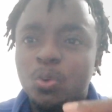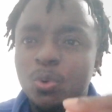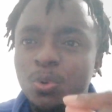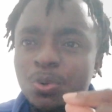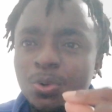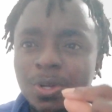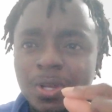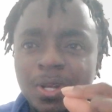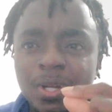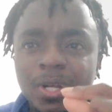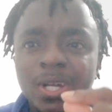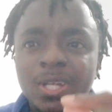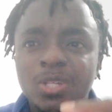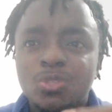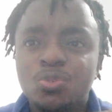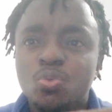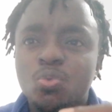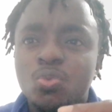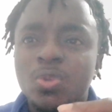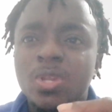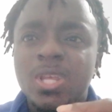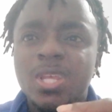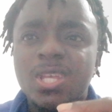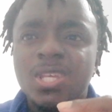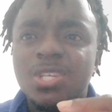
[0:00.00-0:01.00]

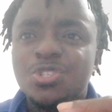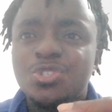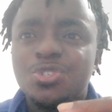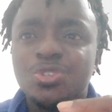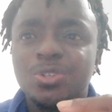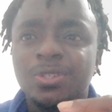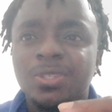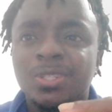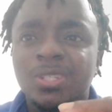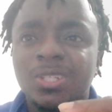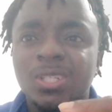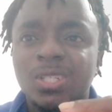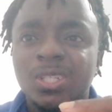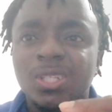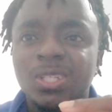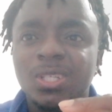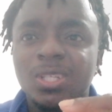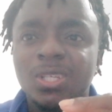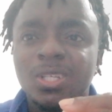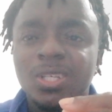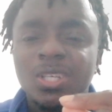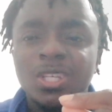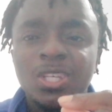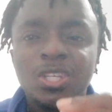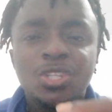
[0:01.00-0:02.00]
Congratulations.
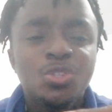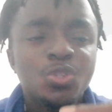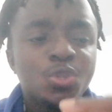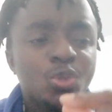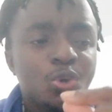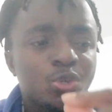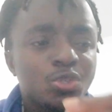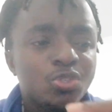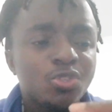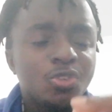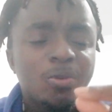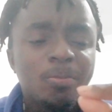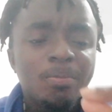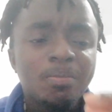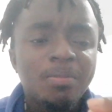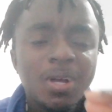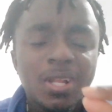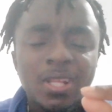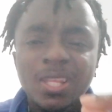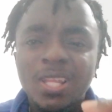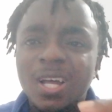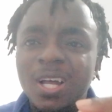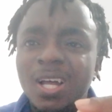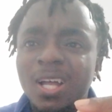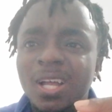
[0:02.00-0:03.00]
It does not
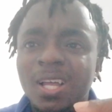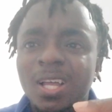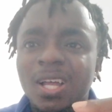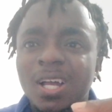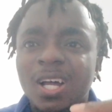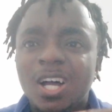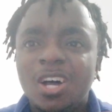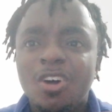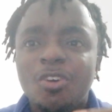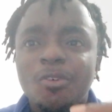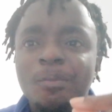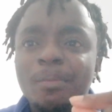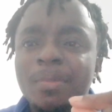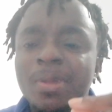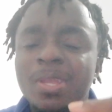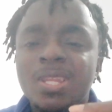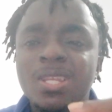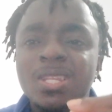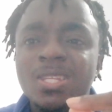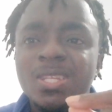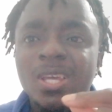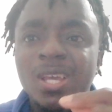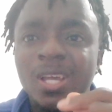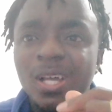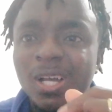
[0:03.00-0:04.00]
matter how
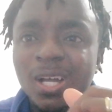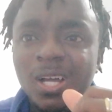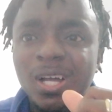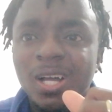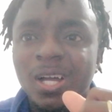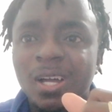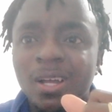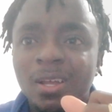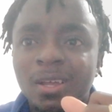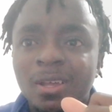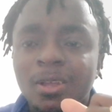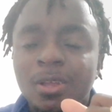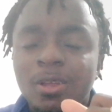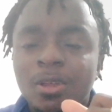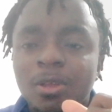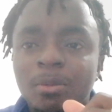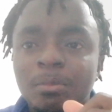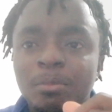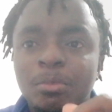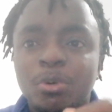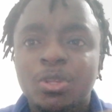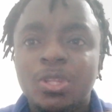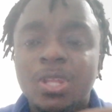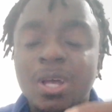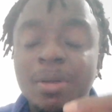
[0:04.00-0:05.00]
many there are,
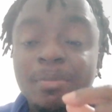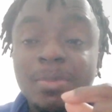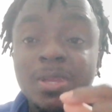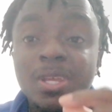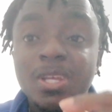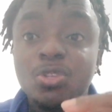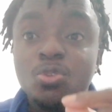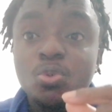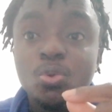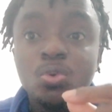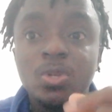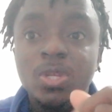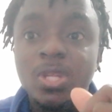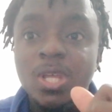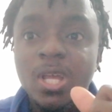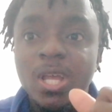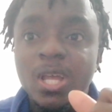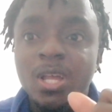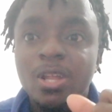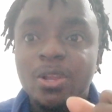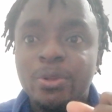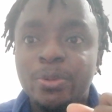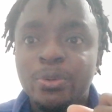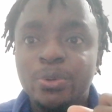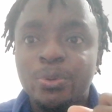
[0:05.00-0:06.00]
but I'm here to
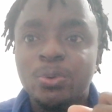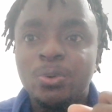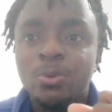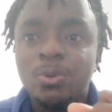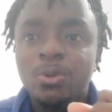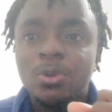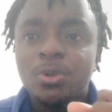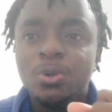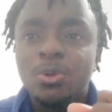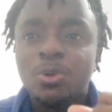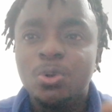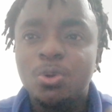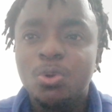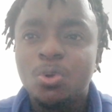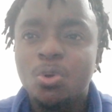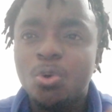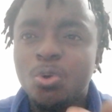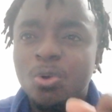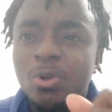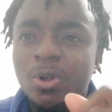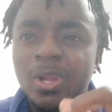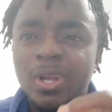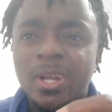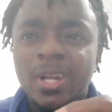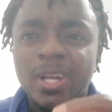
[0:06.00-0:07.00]
tell you
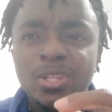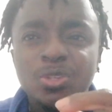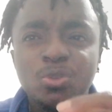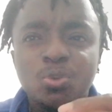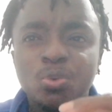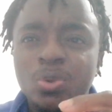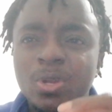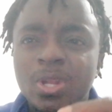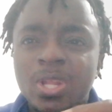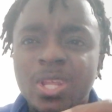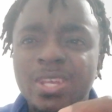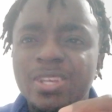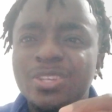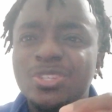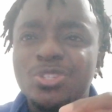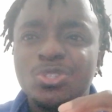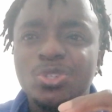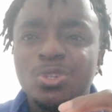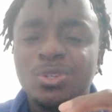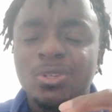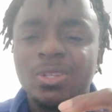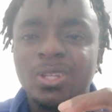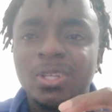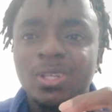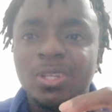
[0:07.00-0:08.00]

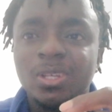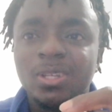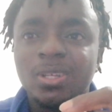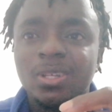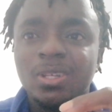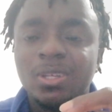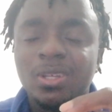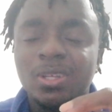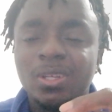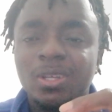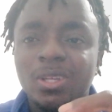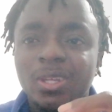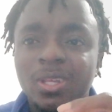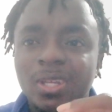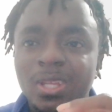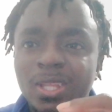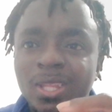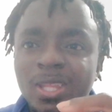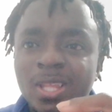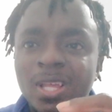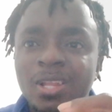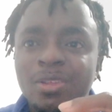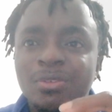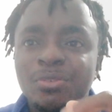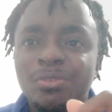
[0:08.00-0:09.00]
congratulations
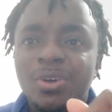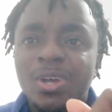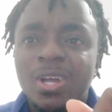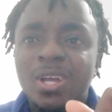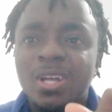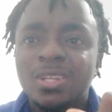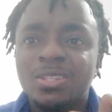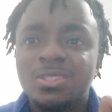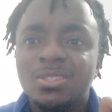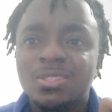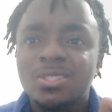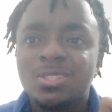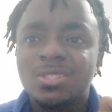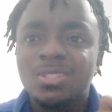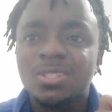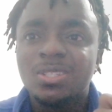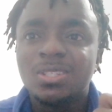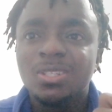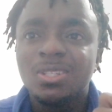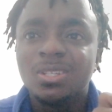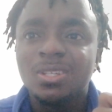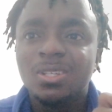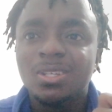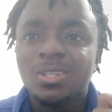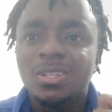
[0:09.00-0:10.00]
in advance.
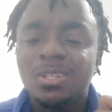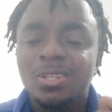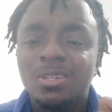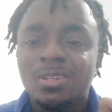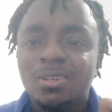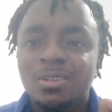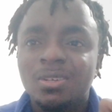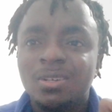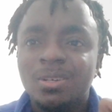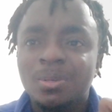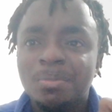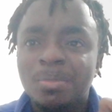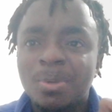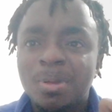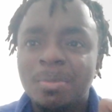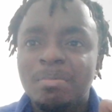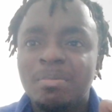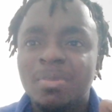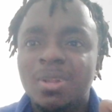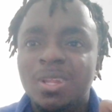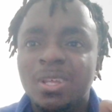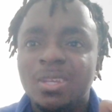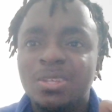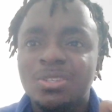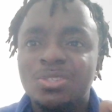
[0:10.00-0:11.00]

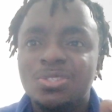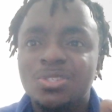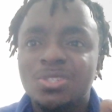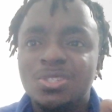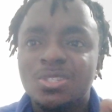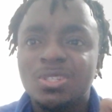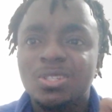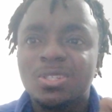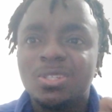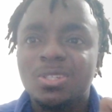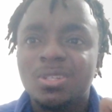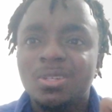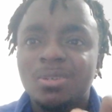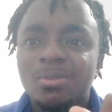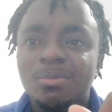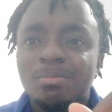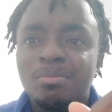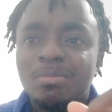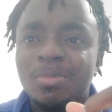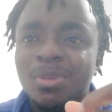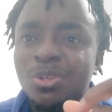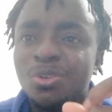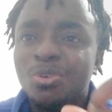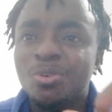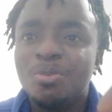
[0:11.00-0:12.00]
Remain blessed.
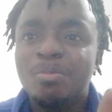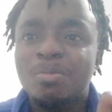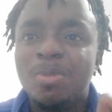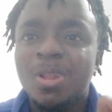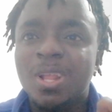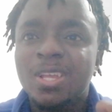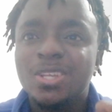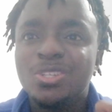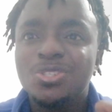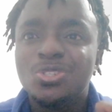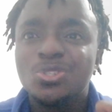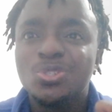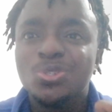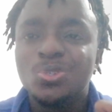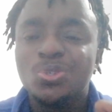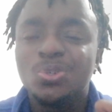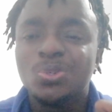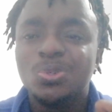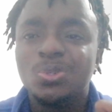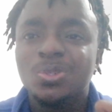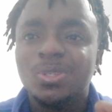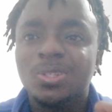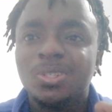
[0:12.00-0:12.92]
May God bless you.